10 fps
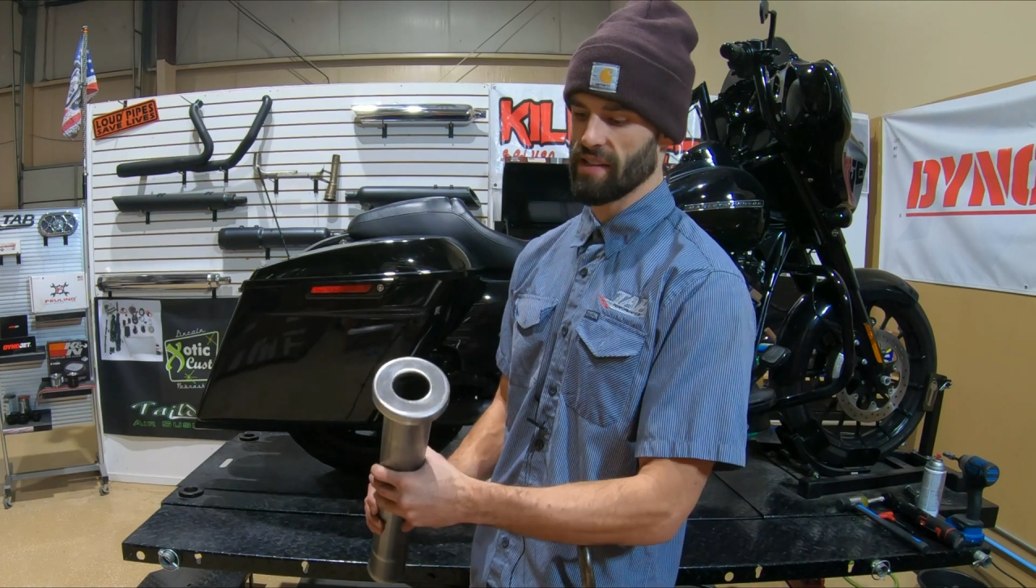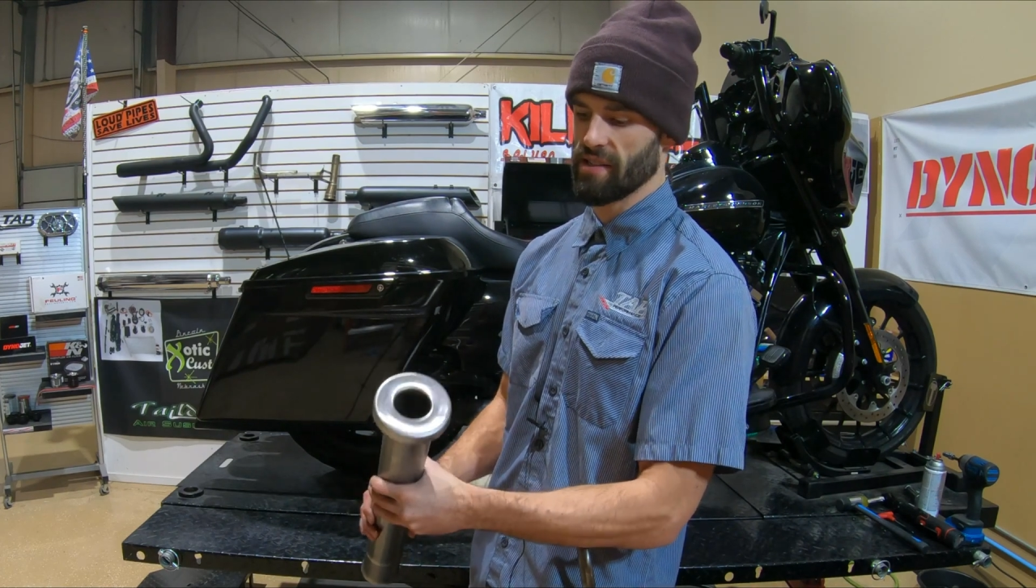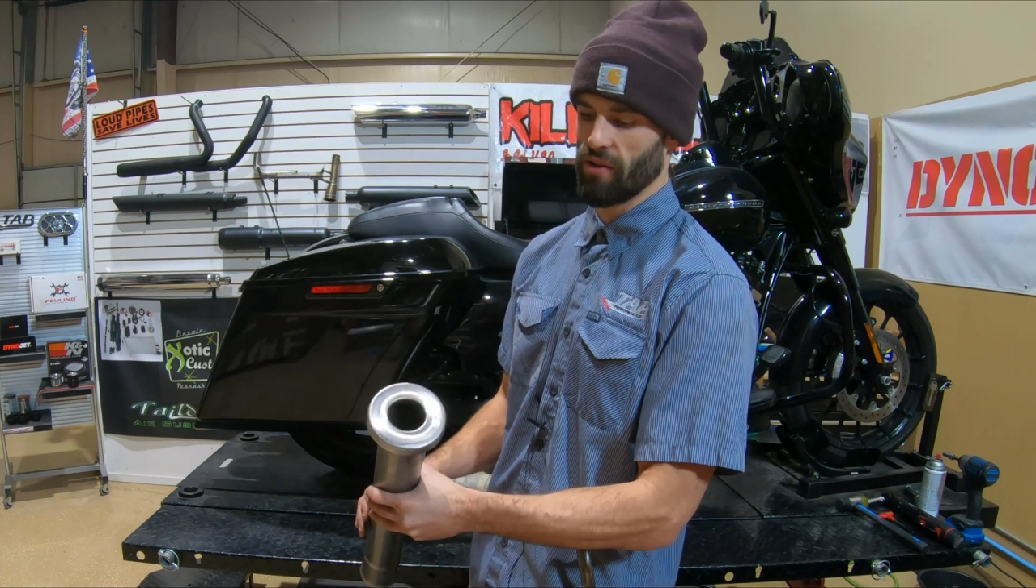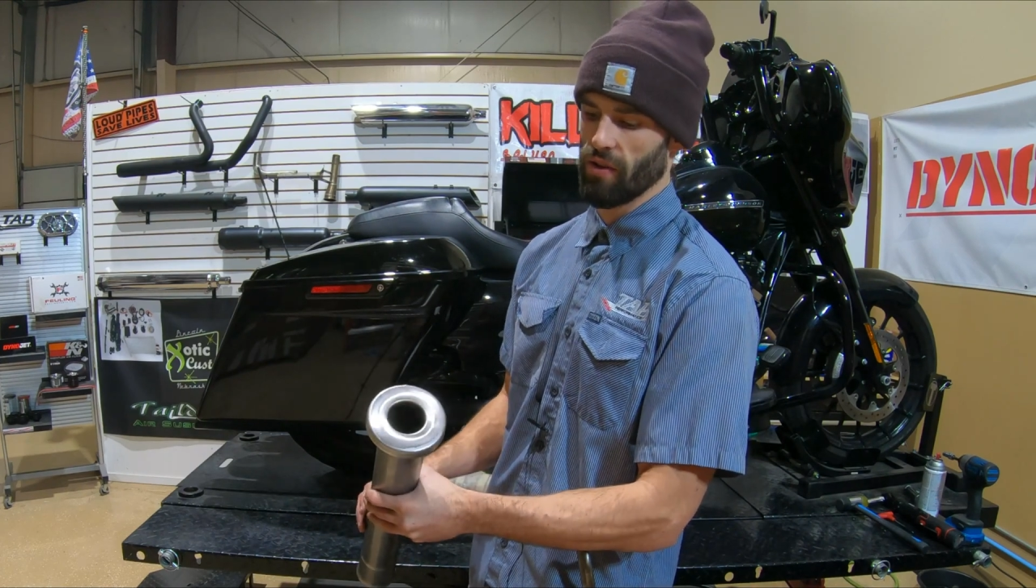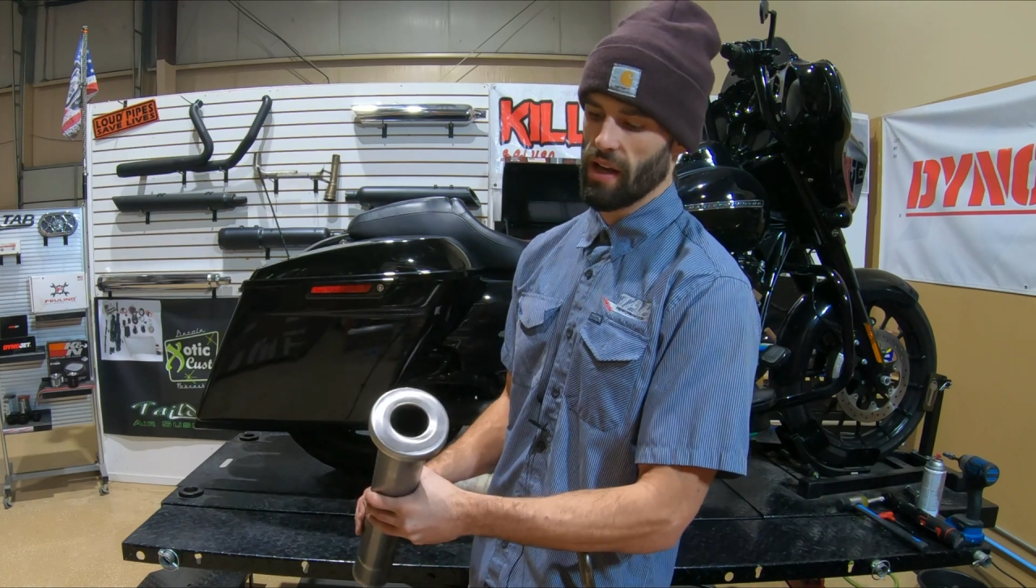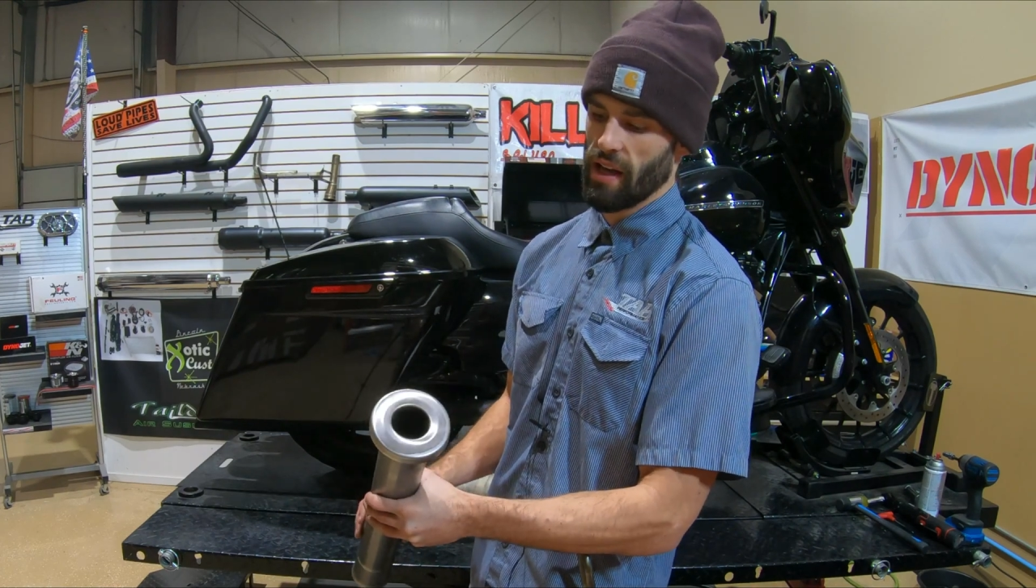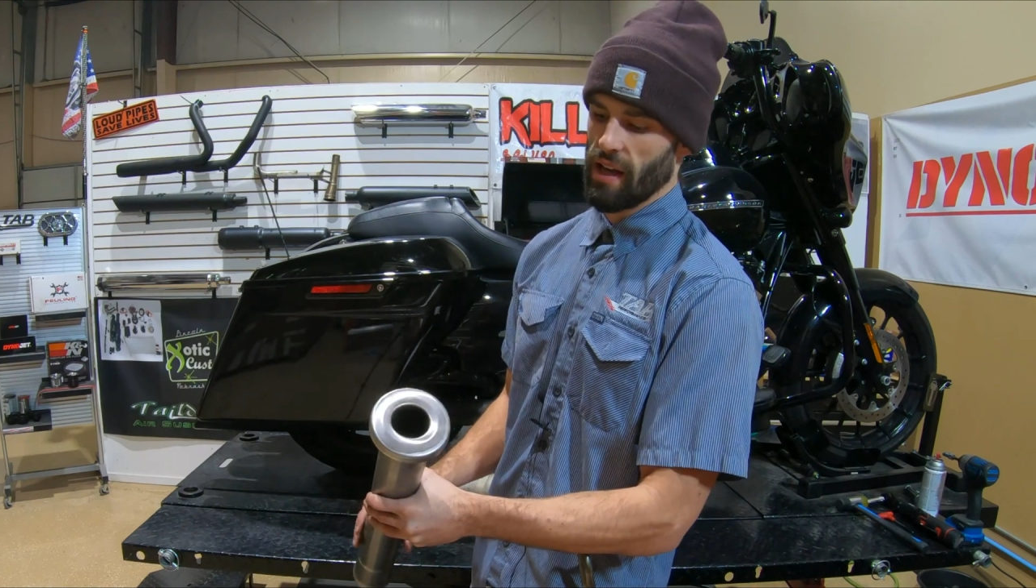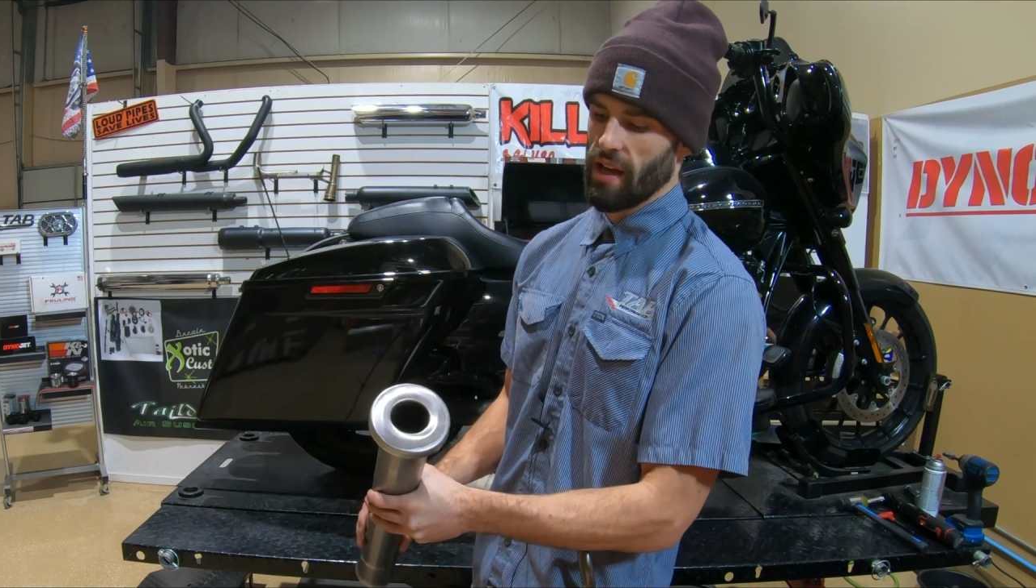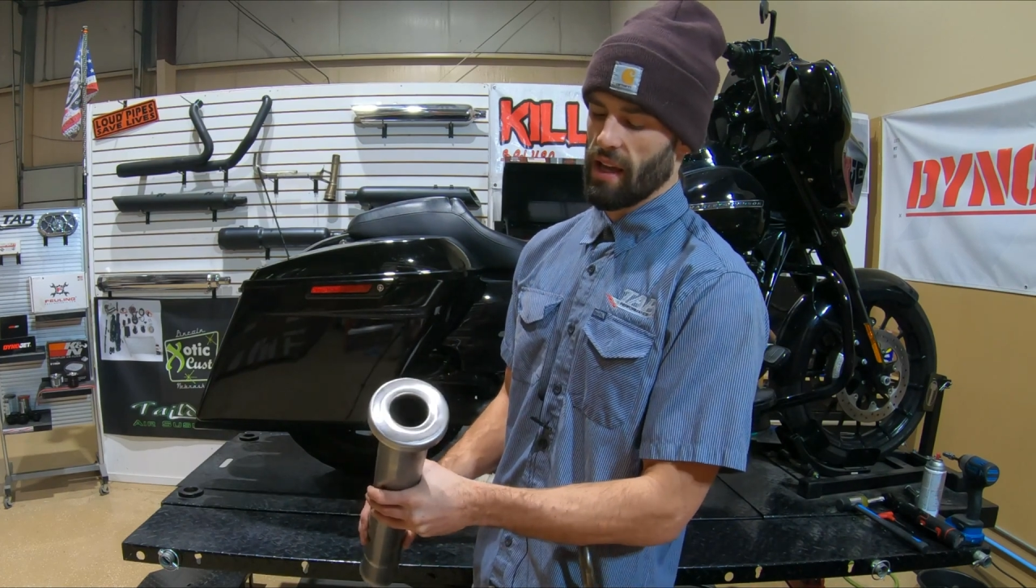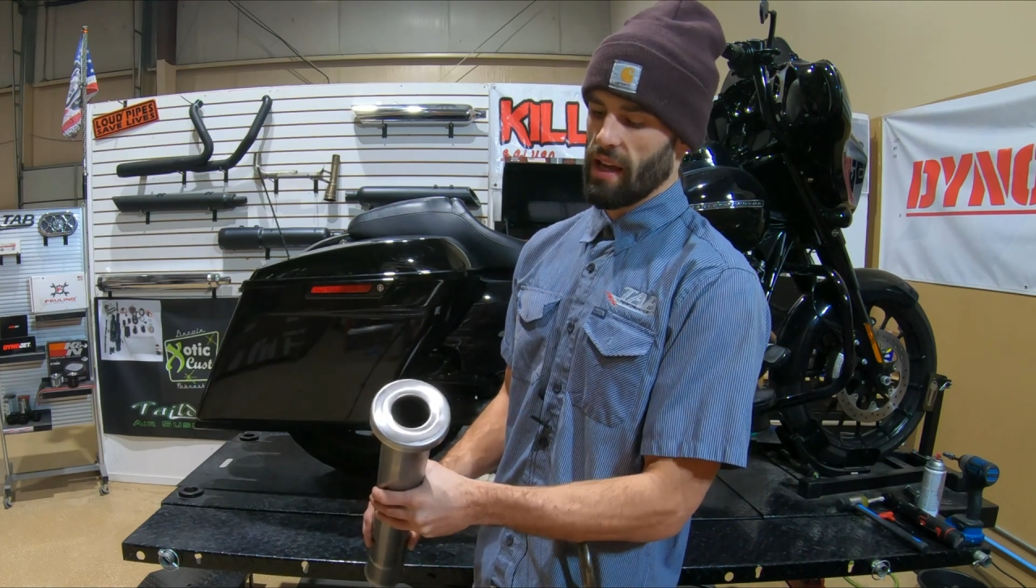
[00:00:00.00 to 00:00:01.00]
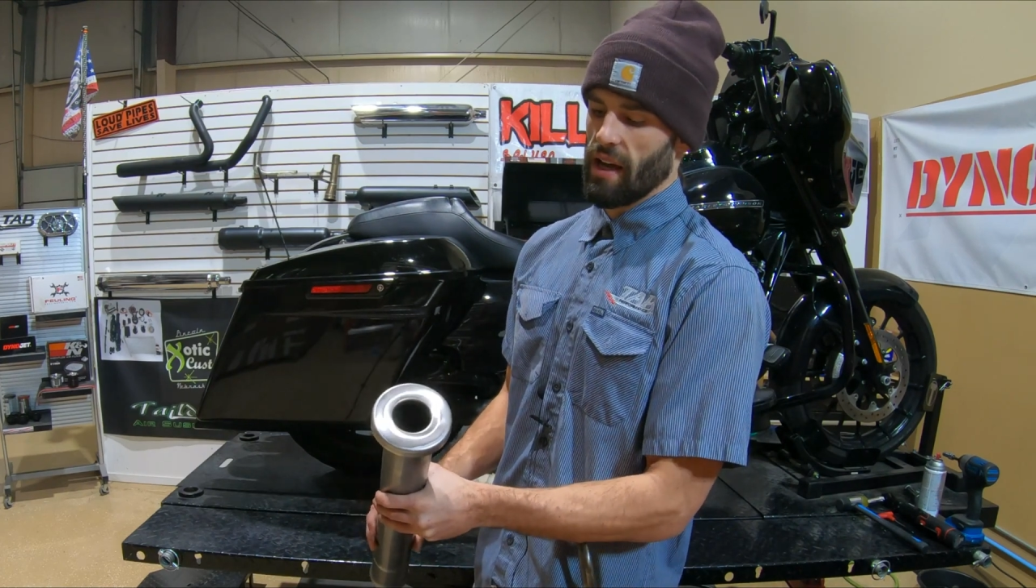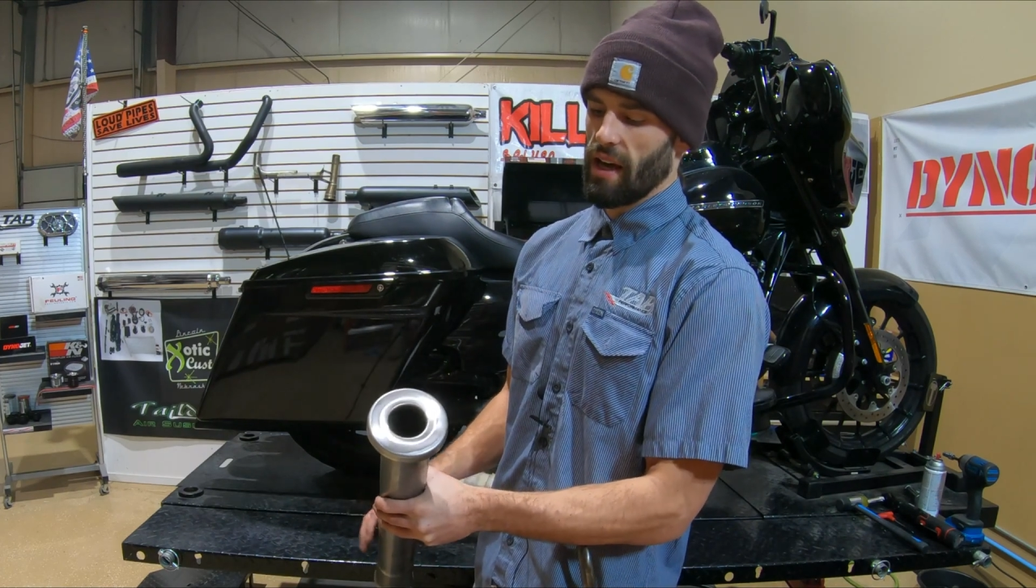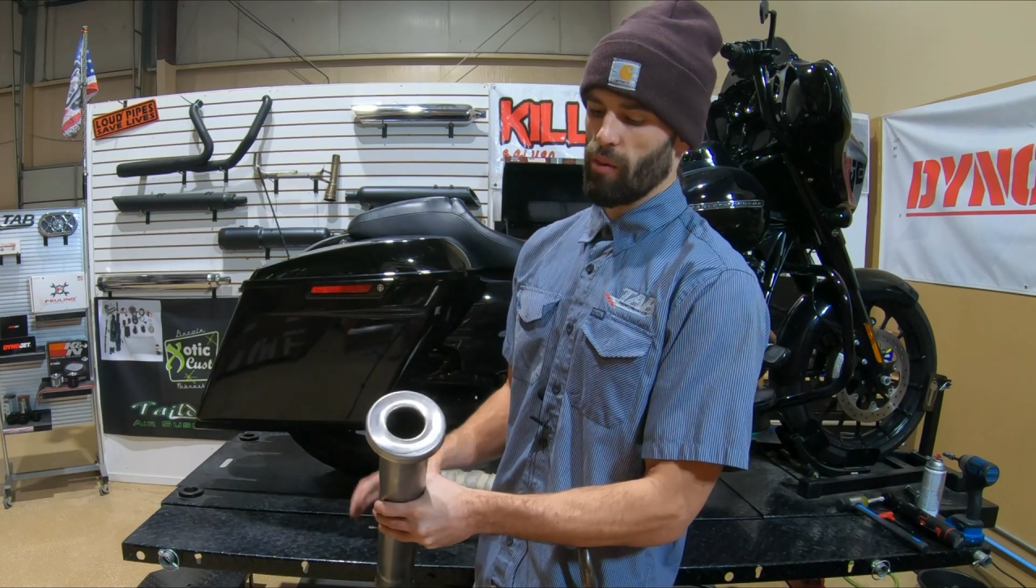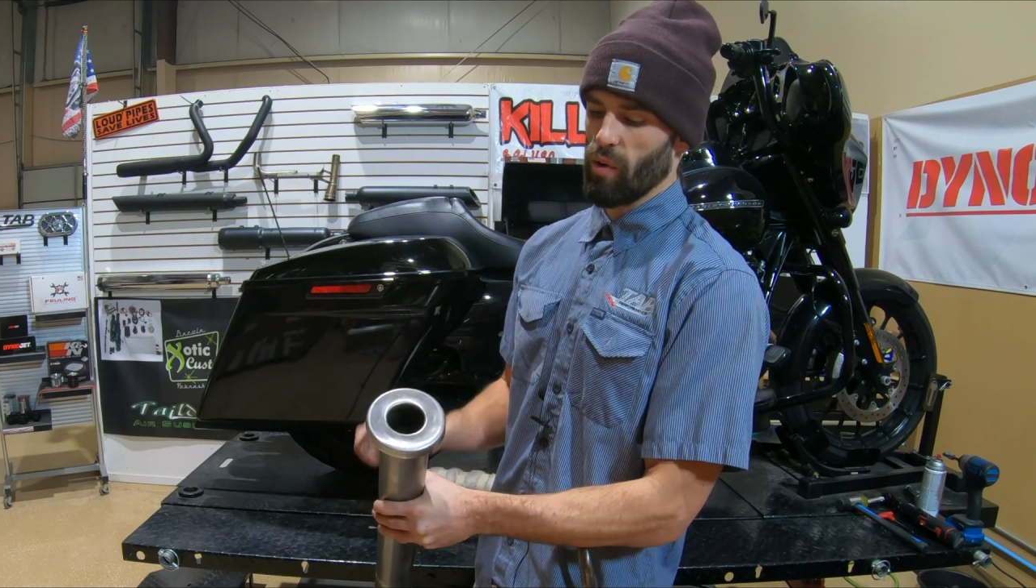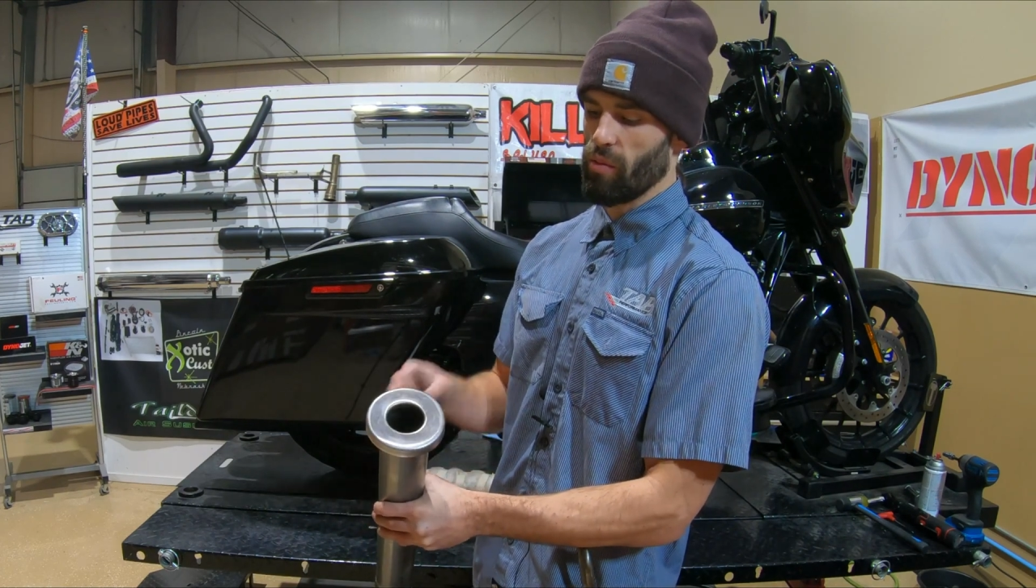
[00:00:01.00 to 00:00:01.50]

So we